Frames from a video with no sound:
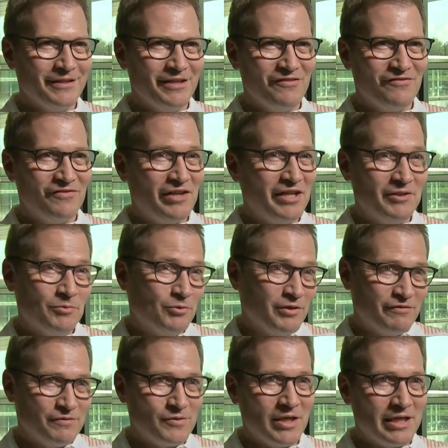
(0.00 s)
if Lando would
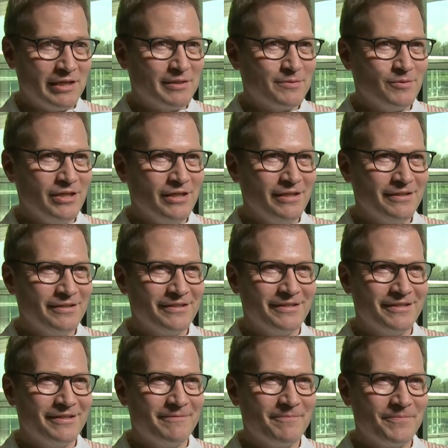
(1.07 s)
have struggled as well,
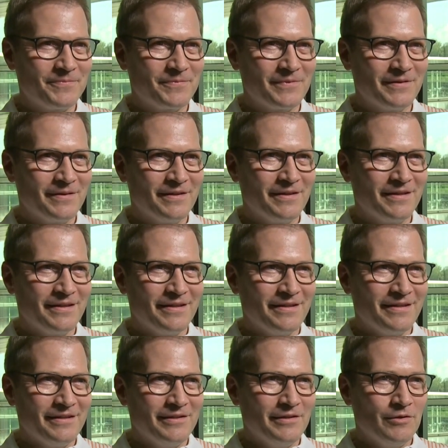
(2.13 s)

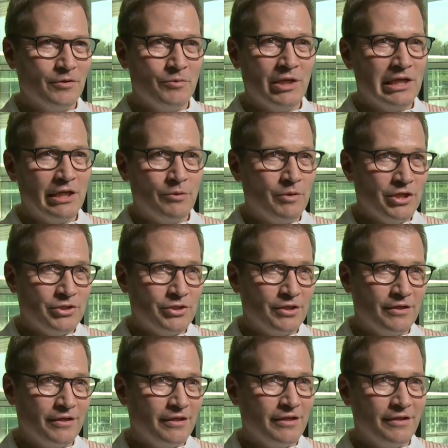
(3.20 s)
you quickly
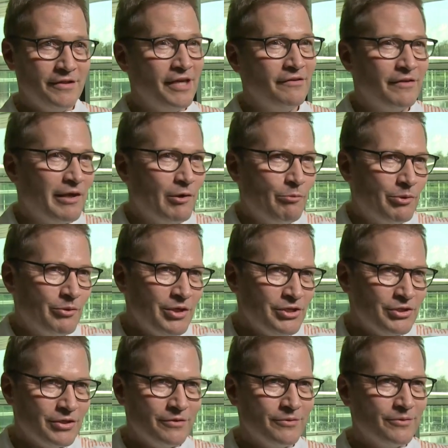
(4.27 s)
question the entire
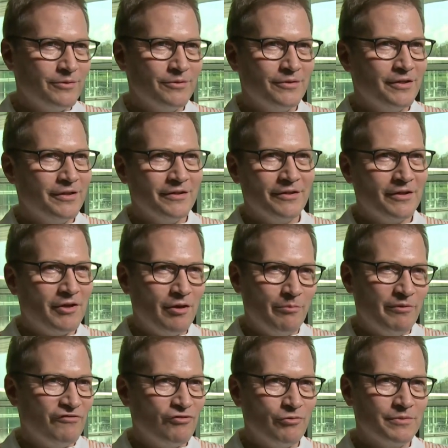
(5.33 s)
operation or the car
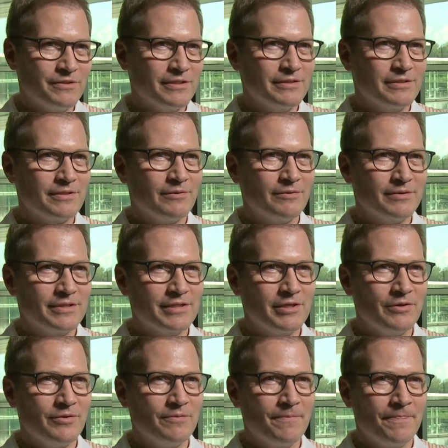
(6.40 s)
performance and so on.
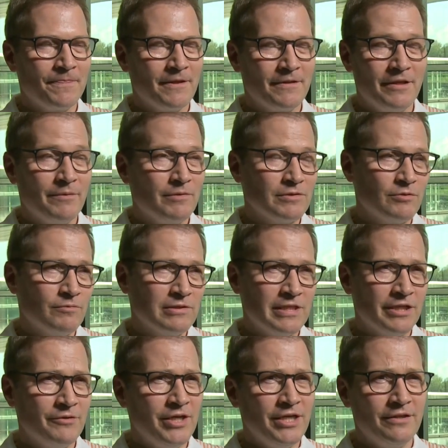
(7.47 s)
So that was obviously
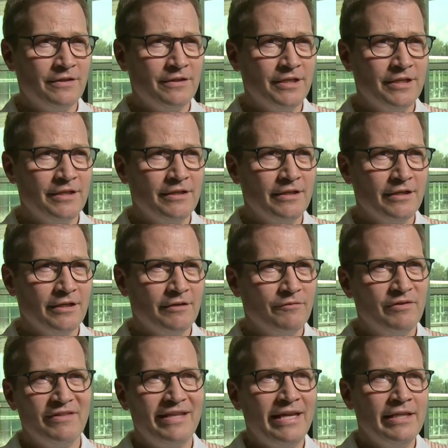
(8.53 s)
great. And then
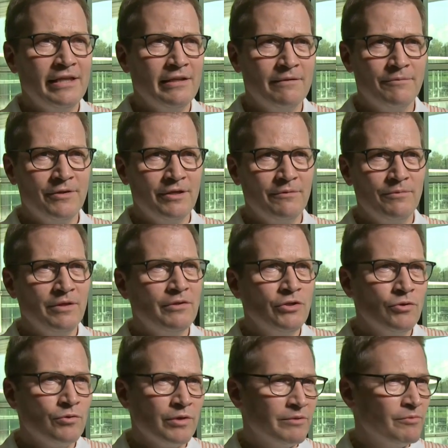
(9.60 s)
with Daniel, we
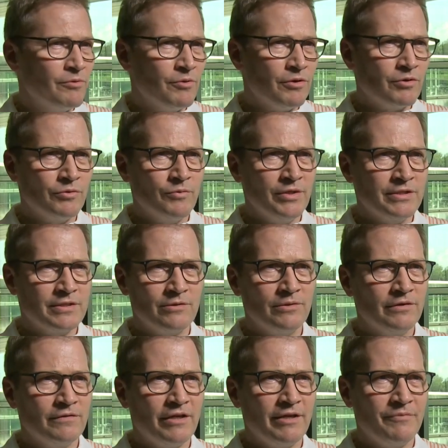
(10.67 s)
knew and we were convinced all
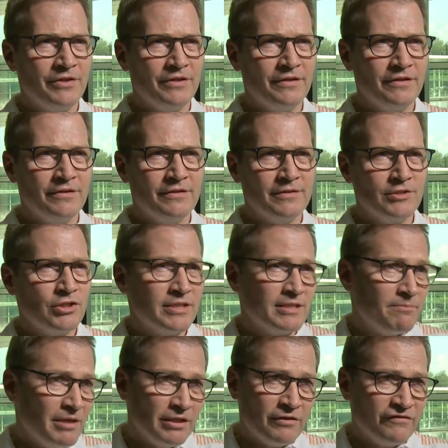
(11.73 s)
the time that it's just a
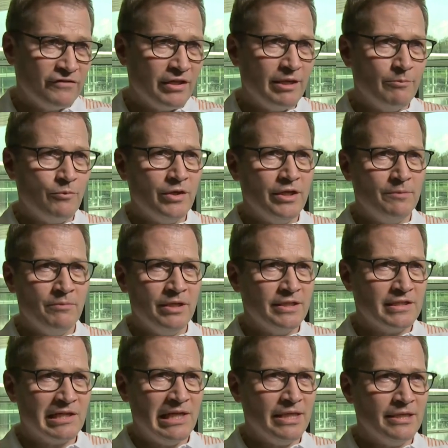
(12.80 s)
matter of time when it
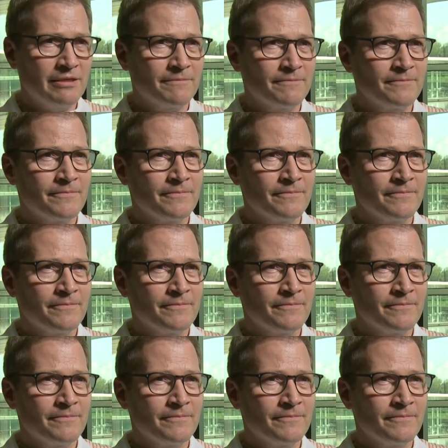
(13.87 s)
makes click.